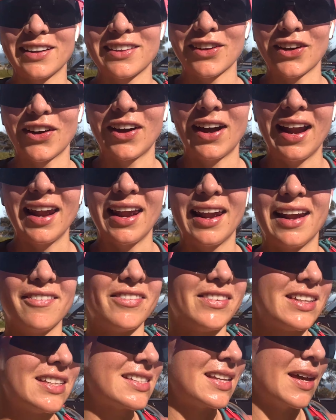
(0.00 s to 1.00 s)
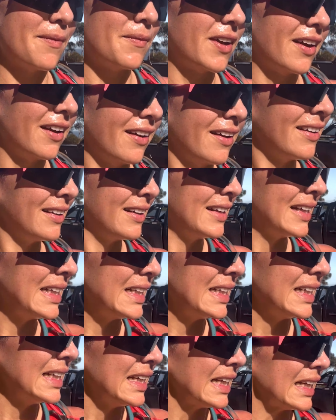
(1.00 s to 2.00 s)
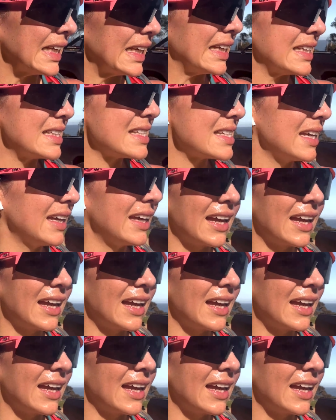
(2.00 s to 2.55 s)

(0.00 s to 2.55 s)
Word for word: it though I love the summer heat